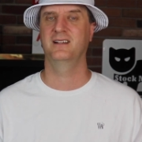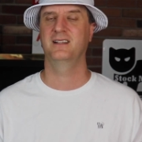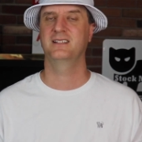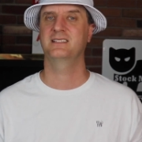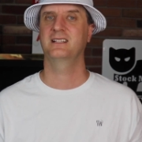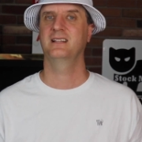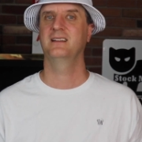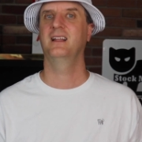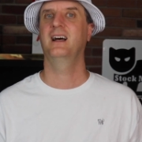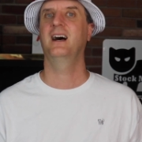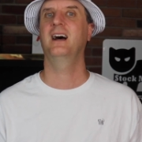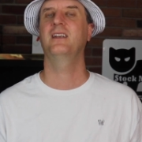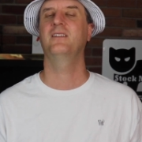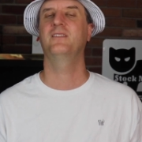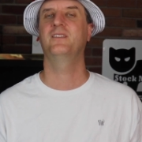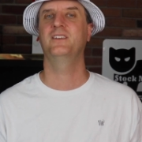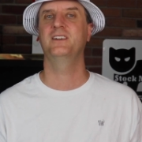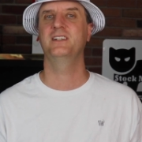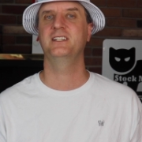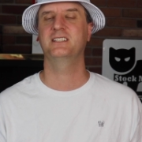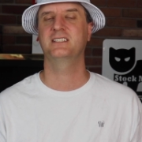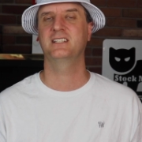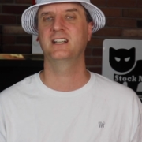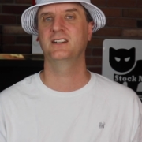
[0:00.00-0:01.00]
It's a lot of
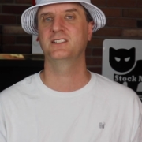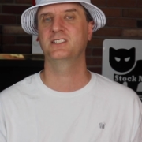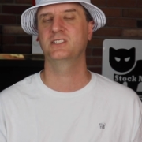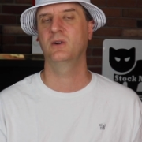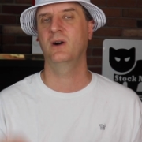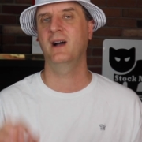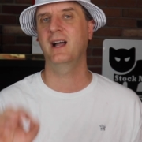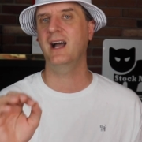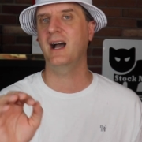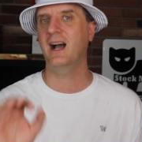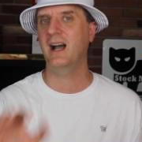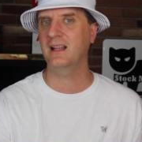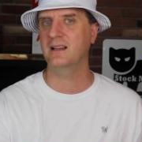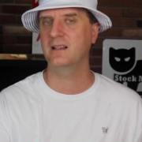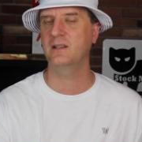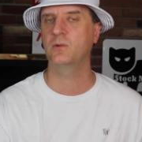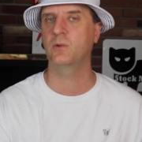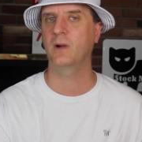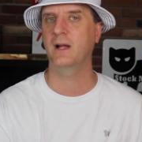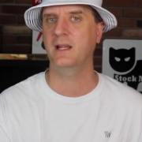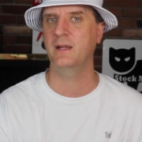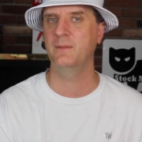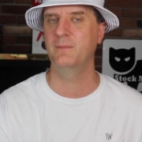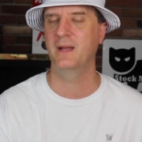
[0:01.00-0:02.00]
free stuff. So I highly
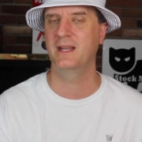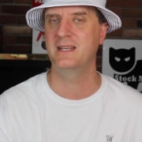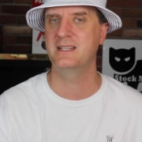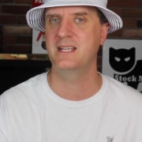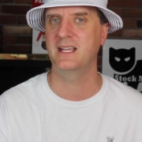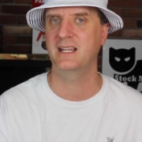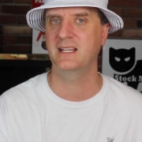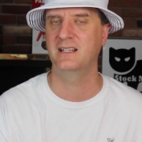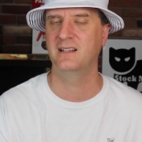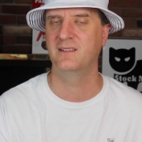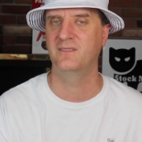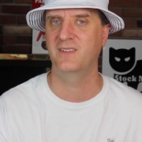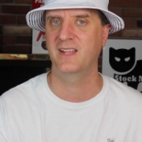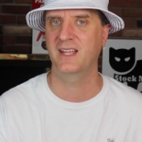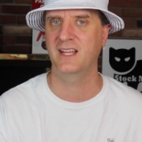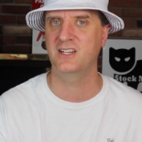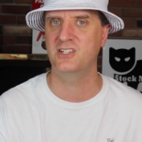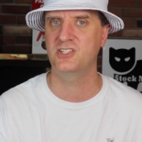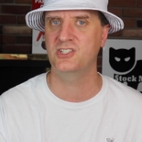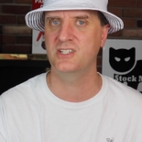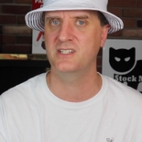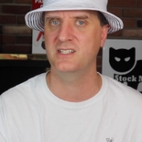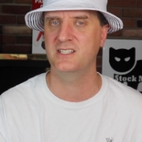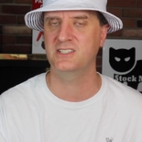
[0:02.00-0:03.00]
recommend taking
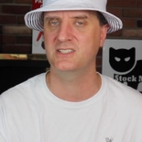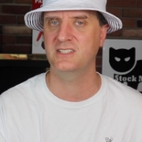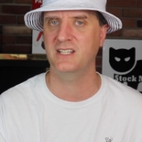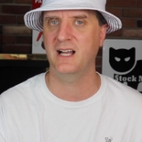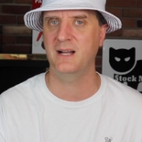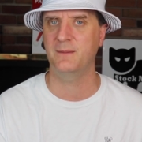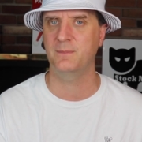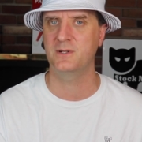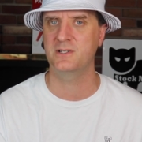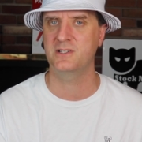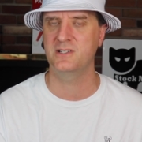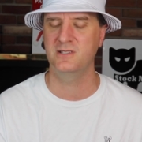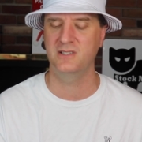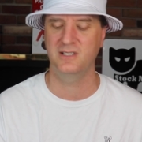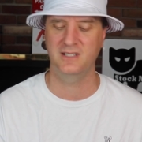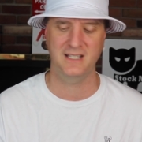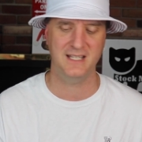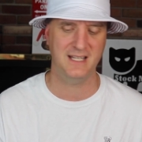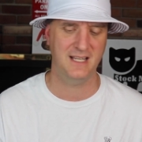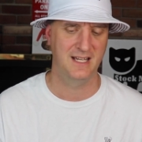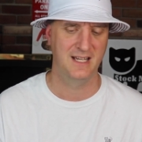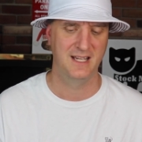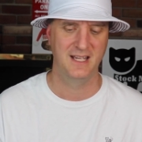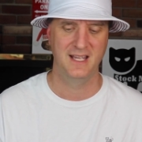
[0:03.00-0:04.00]
advantage of this
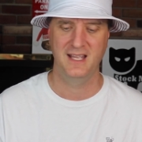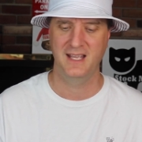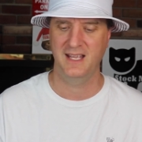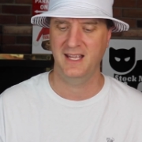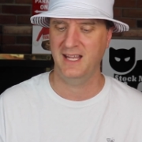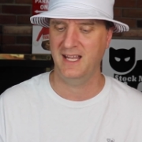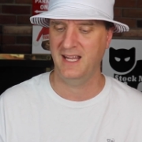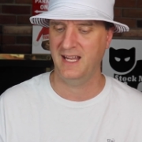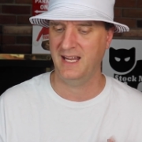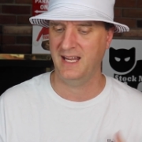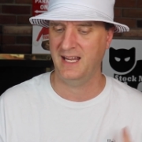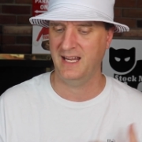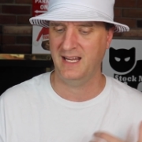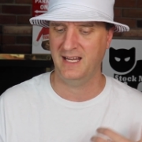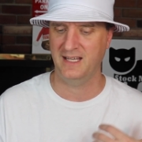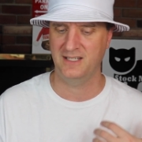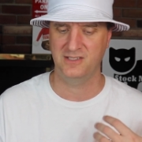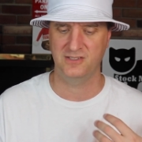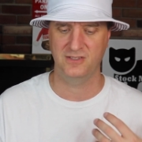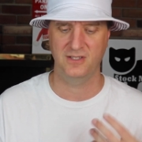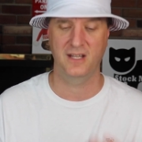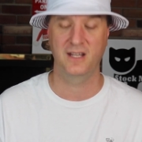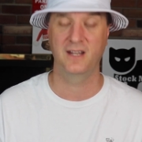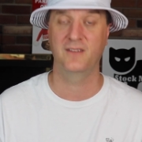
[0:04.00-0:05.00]
opportunity.
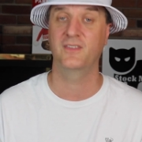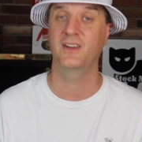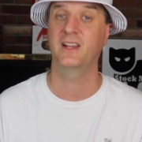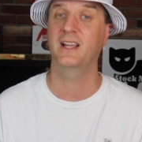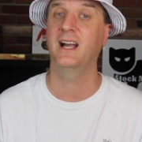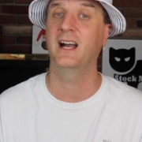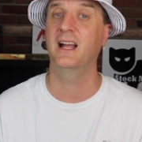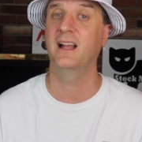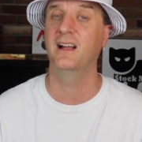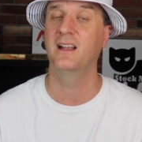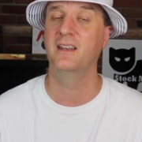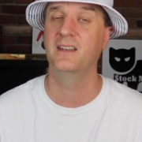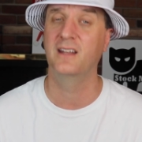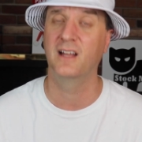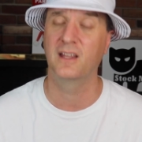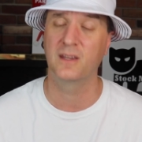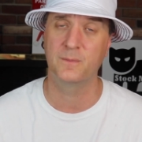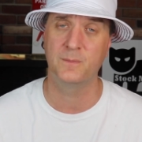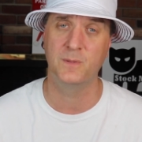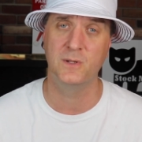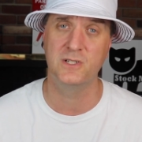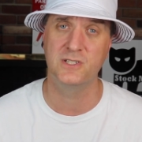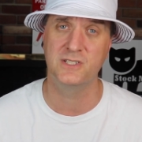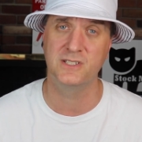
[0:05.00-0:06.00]
And if you got
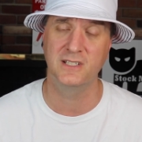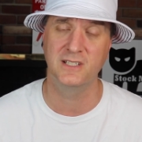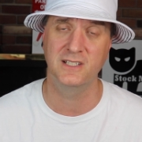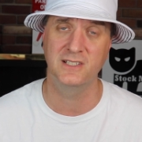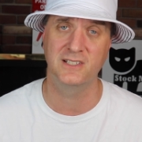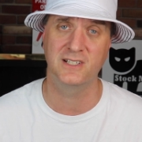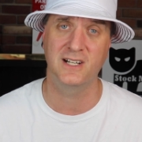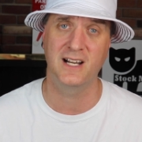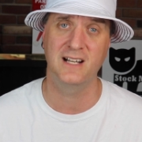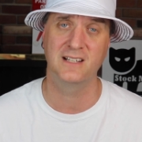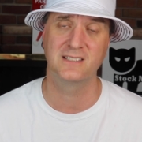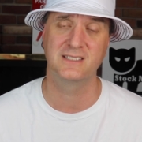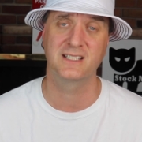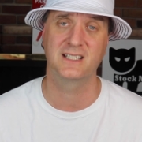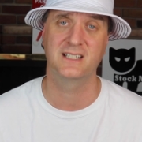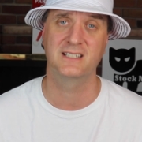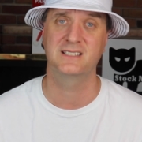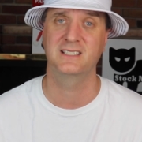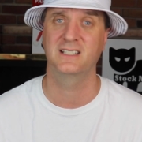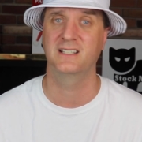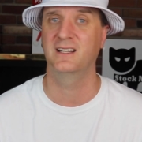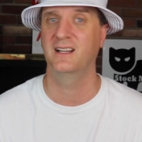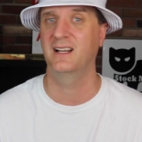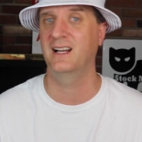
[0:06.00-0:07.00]
another person in your house, like
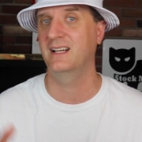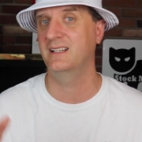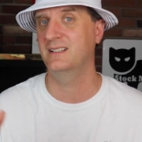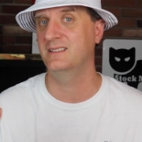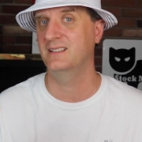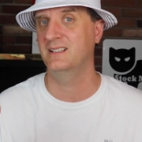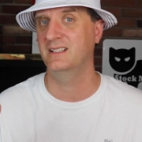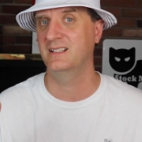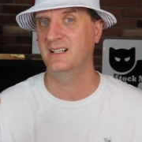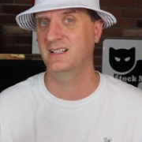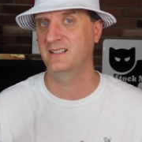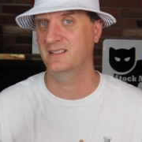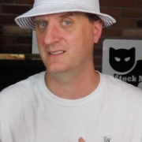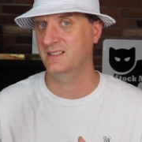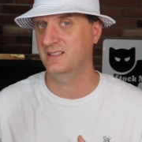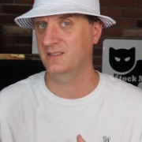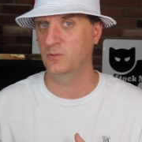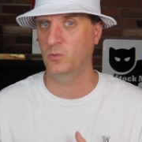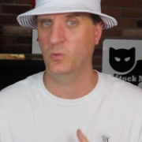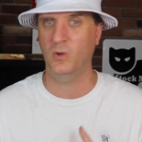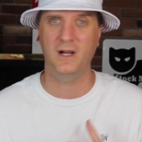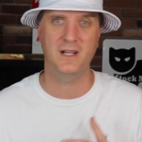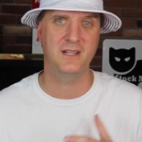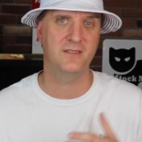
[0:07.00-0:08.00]
I said,
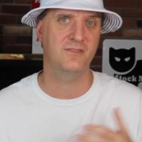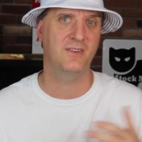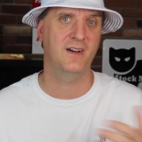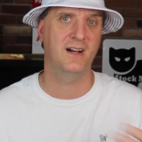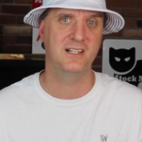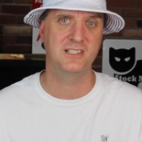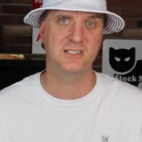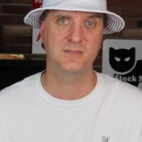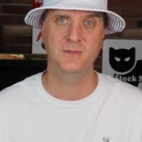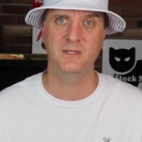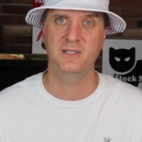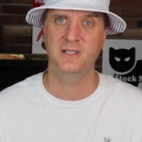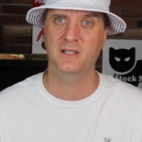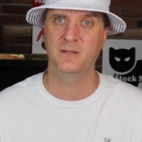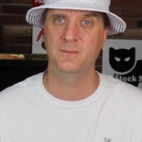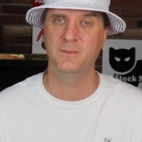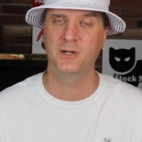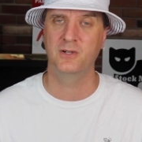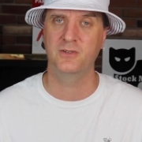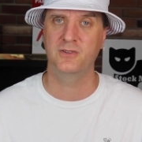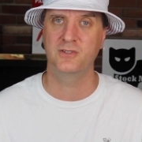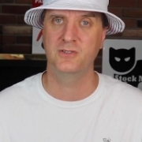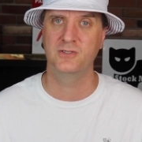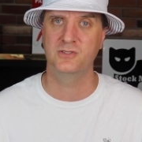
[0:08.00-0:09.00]
wife, husband, you can
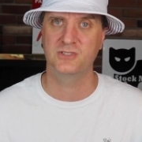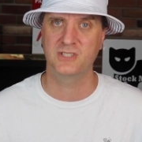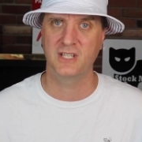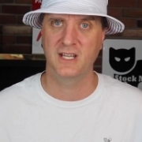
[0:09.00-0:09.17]
both